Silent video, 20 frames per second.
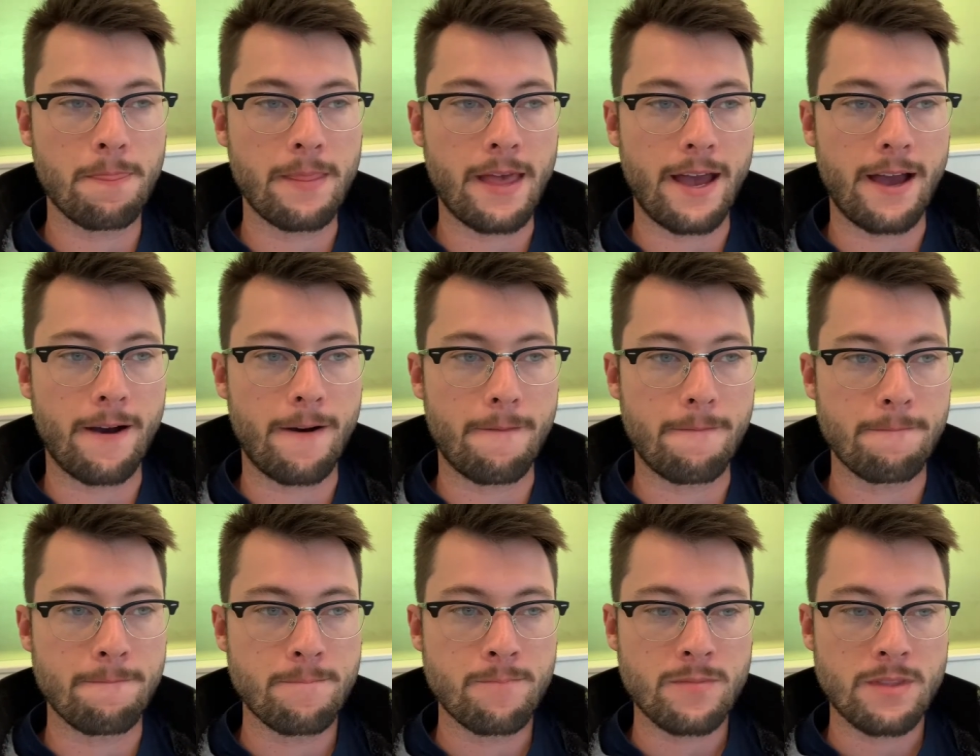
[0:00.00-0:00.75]

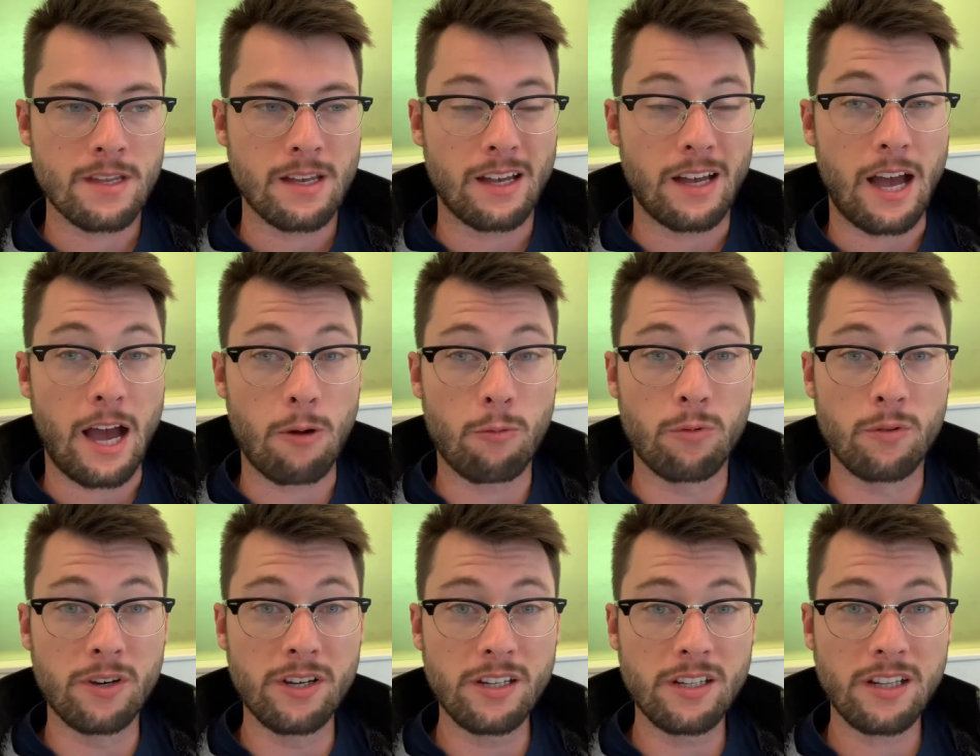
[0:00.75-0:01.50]
Now, I
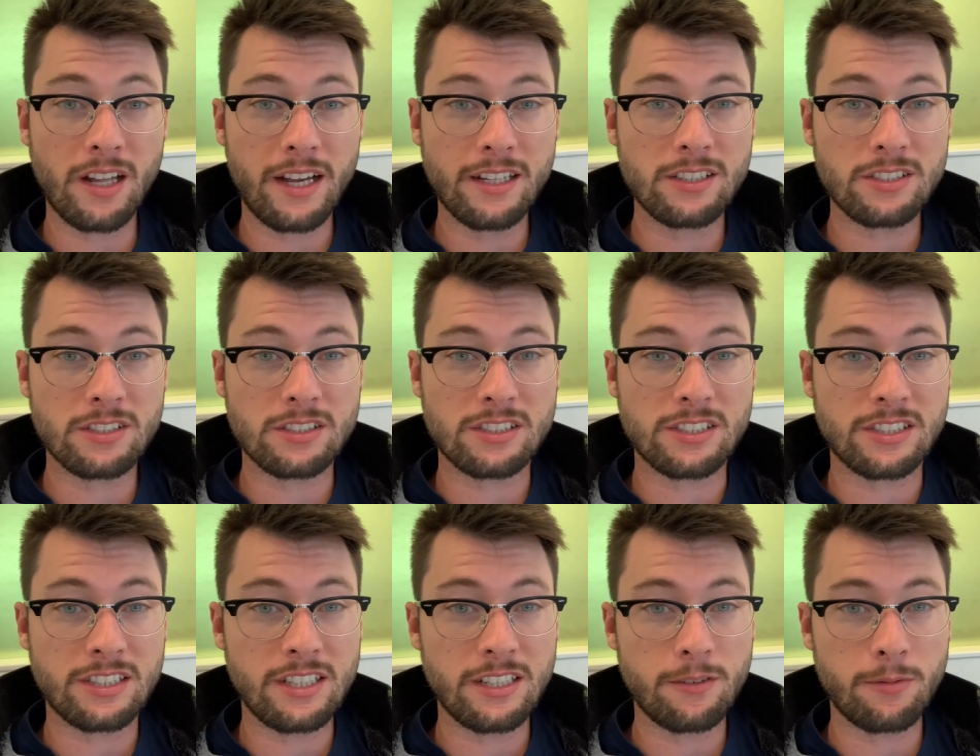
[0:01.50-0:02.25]
would like to
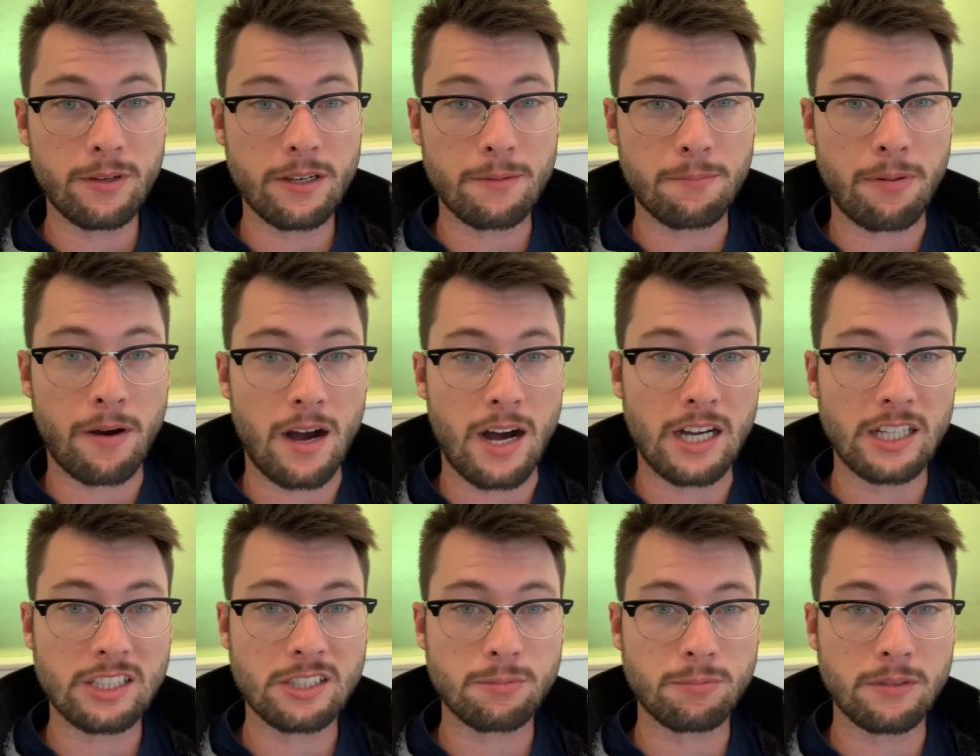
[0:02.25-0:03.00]
see if we can
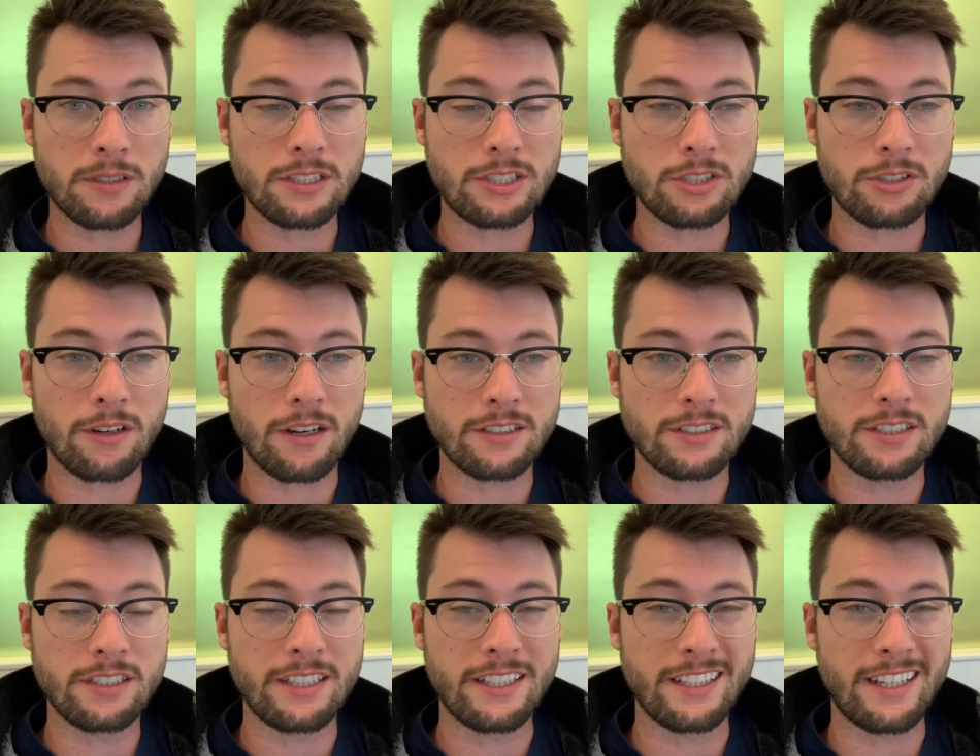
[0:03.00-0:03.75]
possibly try
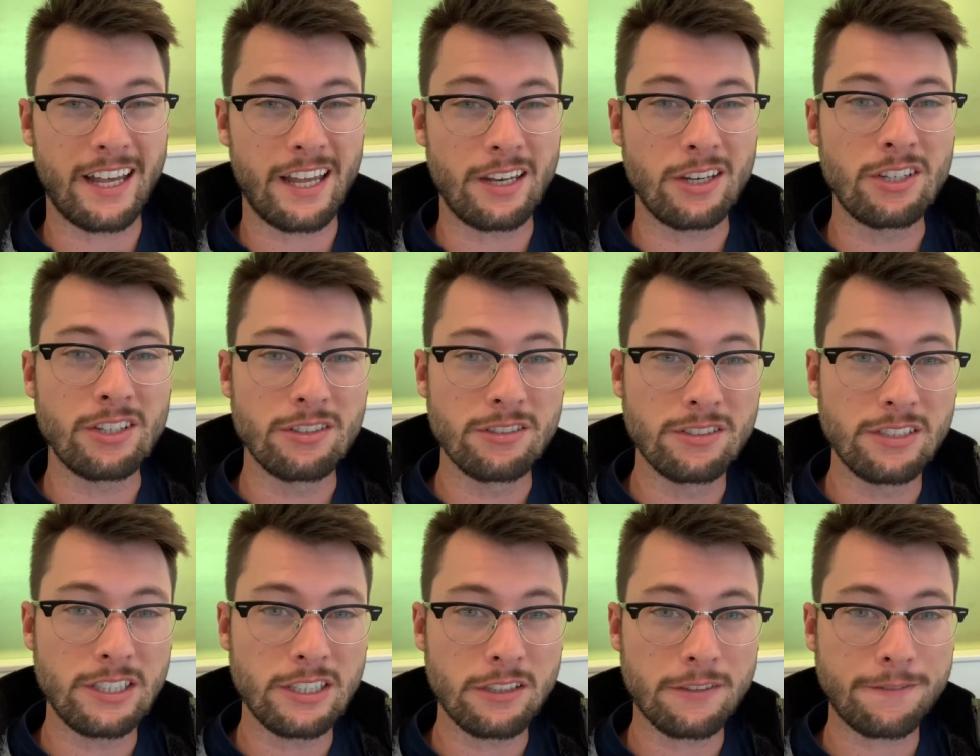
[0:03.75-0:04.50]
to get a new
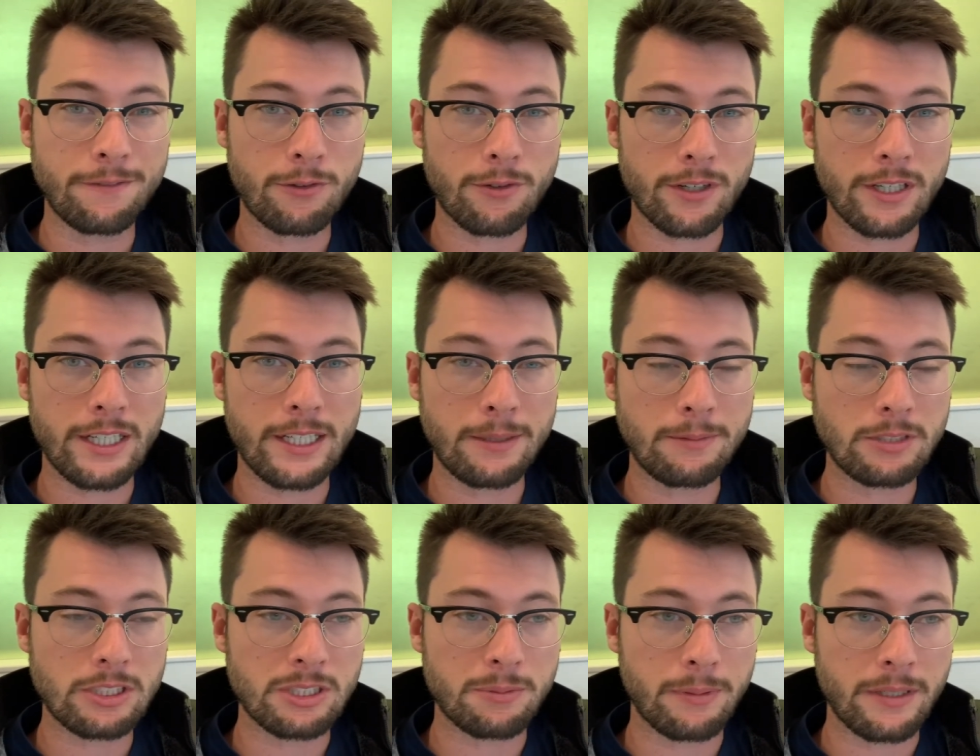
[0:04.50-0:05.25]
deal for
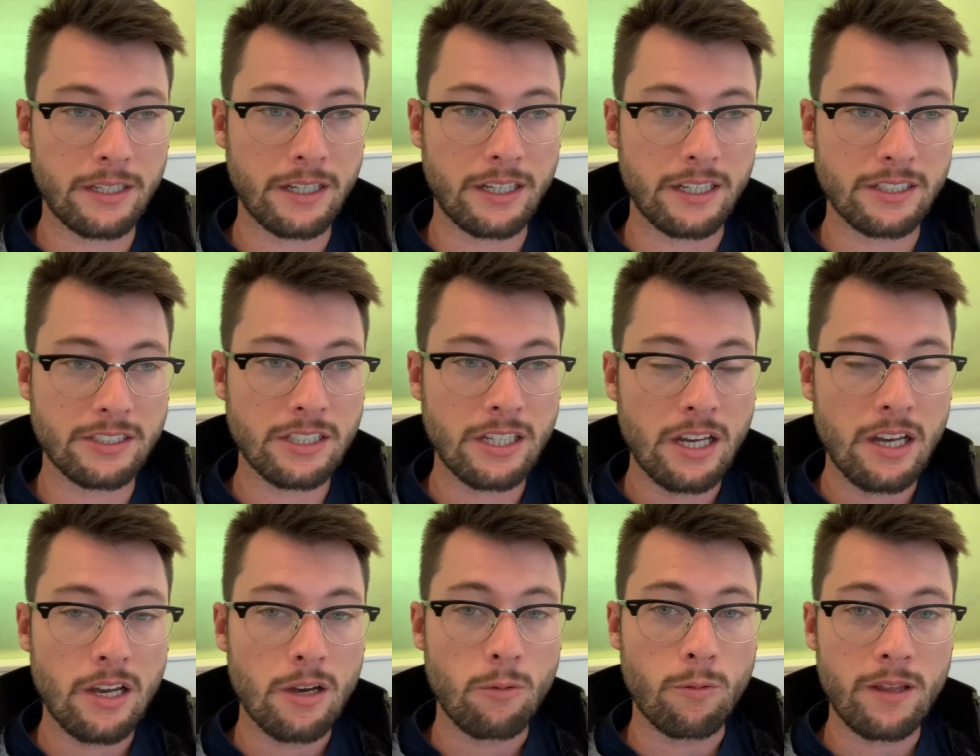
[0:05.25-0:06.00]
him, just because
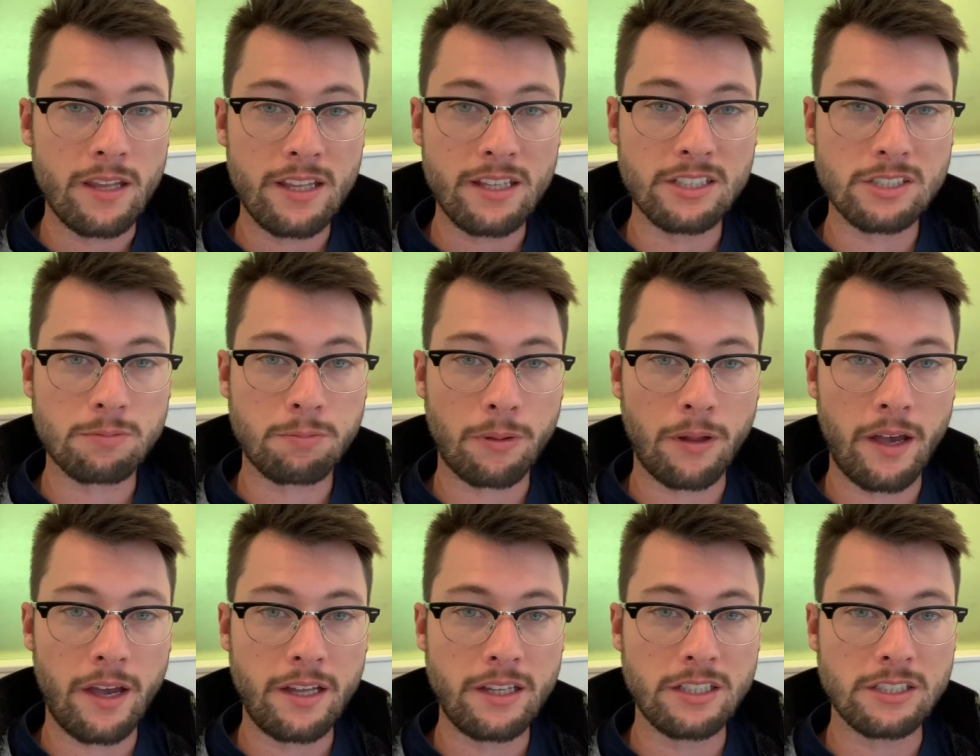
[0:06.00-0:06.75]
when he is
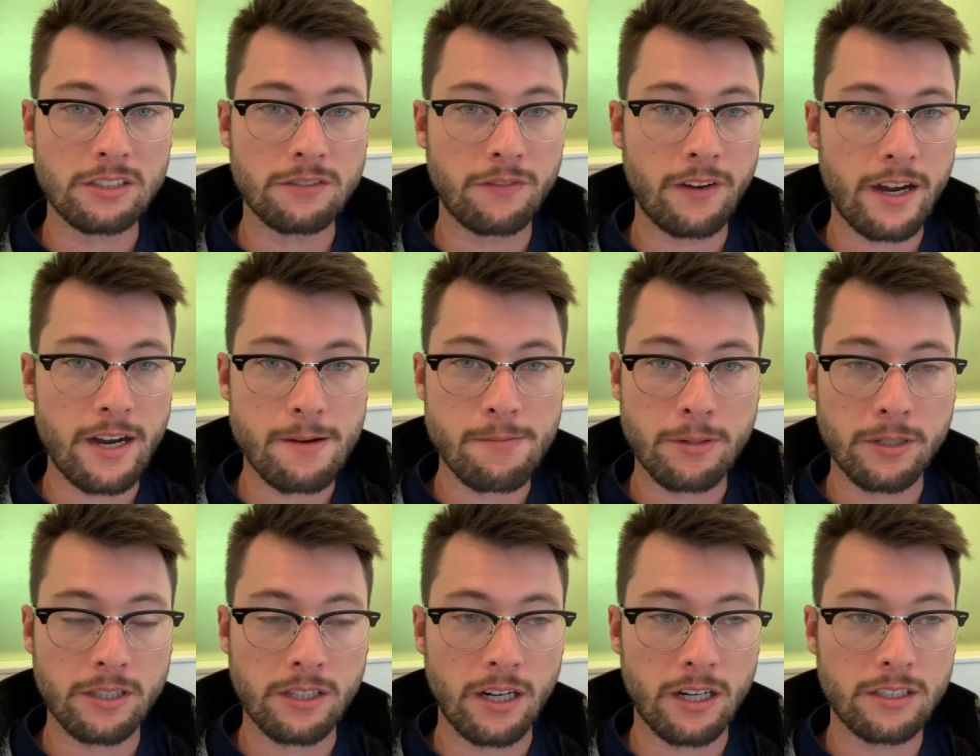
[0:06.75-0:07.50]
playing, he's very
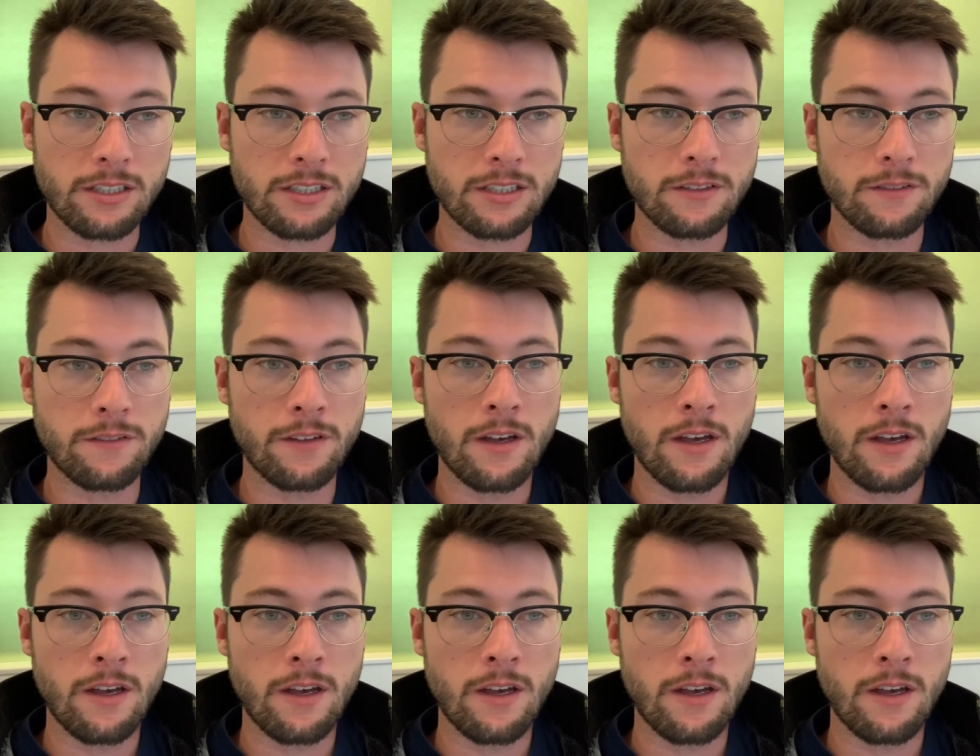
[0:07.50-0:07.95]
productive.